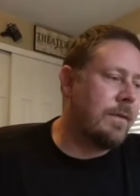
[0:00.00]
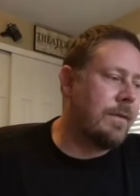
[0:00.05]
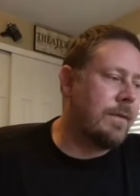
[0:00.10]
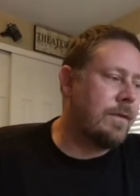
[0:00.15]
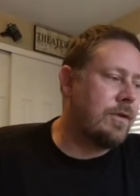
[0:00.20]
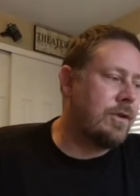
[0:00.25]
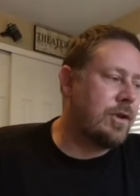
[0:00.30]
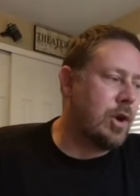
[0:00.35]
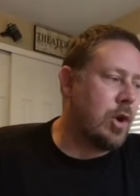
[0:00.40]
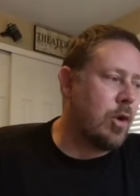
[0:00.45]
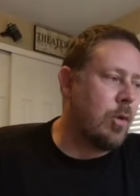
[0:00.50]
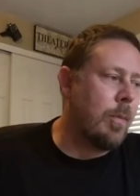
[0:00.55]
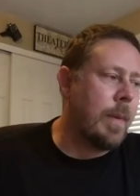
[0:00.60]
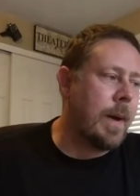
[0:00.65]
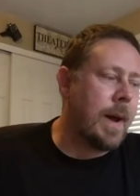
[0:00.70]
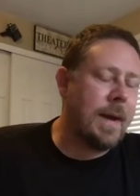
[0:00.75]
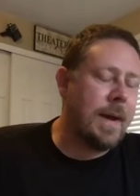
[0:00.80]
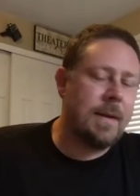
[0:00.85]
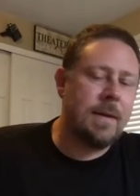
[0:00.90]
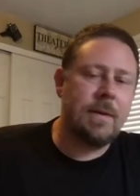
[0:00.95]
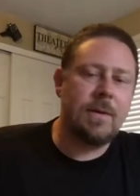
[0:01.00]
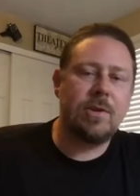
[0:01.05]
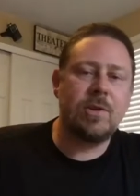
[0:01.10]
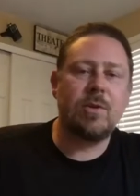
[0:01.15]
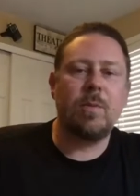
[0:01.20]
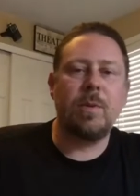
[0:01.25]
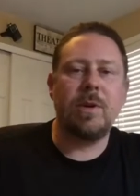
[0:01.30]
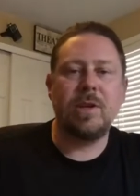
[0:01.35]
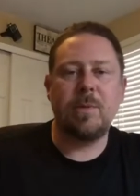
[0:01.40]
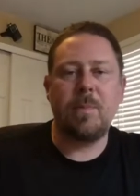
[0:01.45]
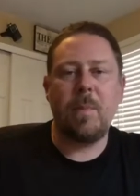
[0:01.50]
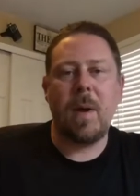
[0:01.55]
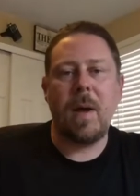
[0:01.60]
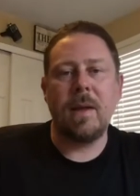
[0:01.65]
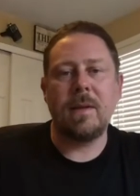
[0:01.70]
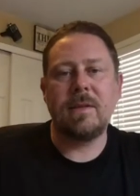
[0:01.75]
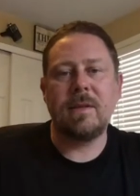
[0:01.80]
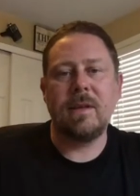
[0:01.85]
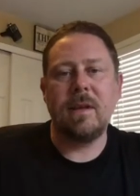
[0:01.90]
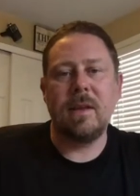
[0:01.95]
Joe Biden's
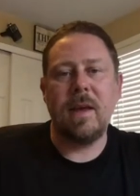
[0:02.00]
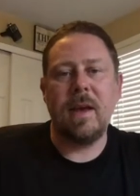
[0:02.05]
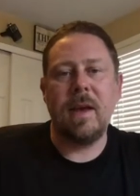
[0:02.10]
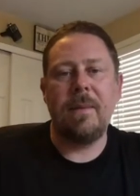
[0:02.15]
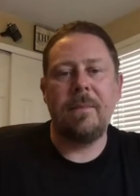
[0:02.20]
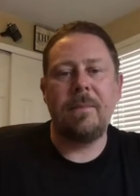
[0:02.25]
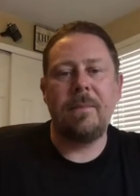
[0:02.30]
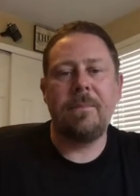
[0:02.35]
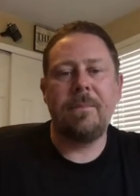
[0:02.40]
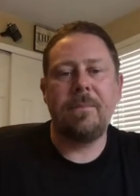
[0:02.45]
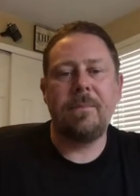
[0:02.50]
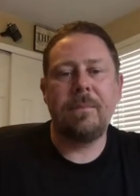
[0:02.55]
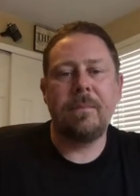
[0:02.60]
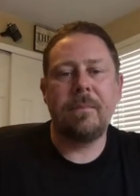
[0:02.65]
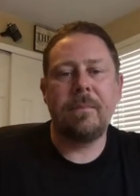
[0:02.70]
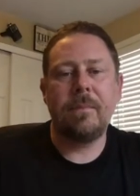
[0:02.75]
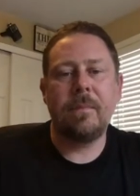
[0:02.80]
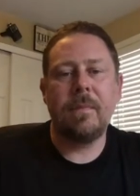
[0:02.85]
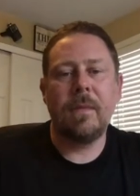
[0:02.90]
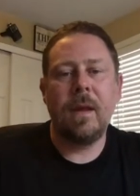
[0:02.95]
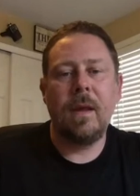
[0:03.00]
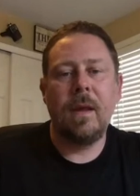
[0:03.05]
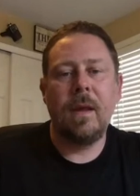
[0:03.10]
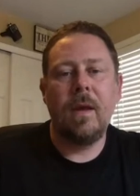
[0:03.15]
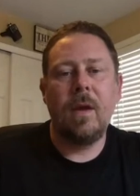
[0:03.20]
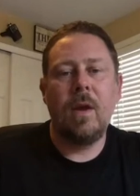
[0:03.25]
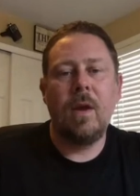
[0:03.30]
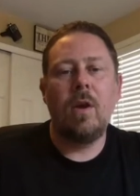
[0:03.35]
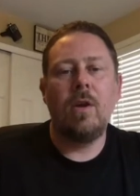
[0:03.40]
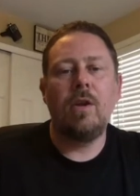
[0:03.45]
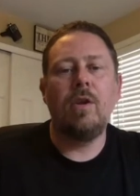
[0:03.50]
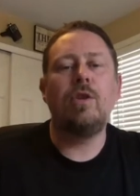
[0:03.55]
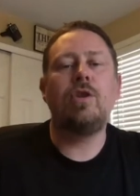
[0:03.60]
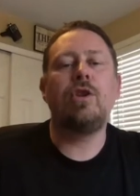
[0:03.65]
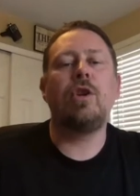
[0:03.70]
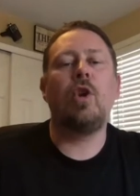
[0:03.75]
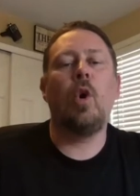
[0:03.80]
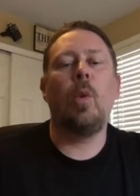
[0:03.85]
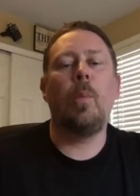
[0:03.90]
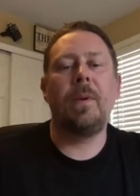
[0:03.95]
response to that. You should
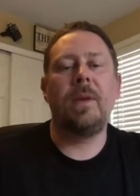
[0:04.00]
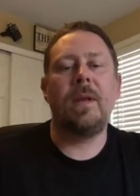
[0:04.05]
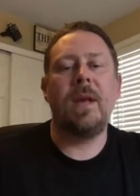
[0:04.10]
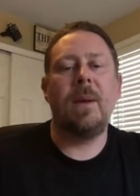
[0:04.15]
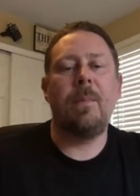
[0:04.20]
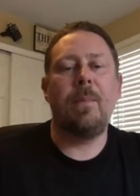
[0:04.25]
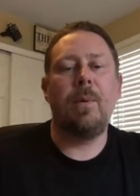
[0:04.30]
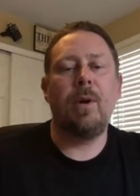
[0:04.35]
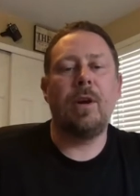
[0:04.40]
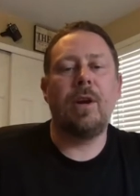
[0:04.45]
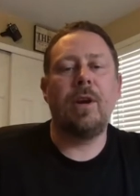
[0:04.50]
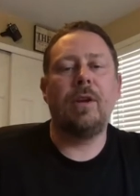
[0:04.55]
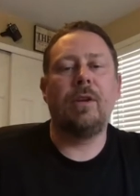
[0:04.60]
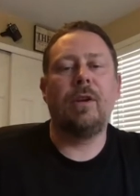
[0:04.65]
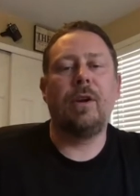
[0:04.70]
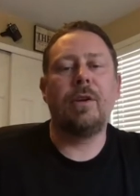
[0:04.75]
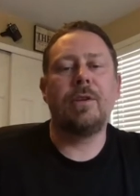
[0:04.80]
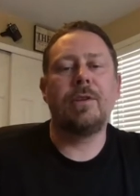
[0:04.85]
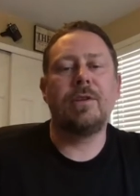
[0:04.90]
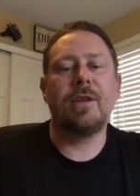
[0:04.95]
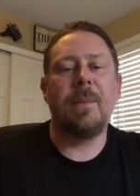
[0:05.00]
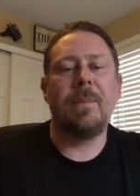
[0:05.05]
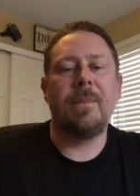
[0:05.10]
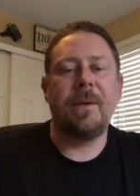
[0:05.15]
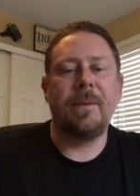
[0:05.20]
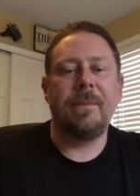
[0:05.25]
open that book. You'd learn something.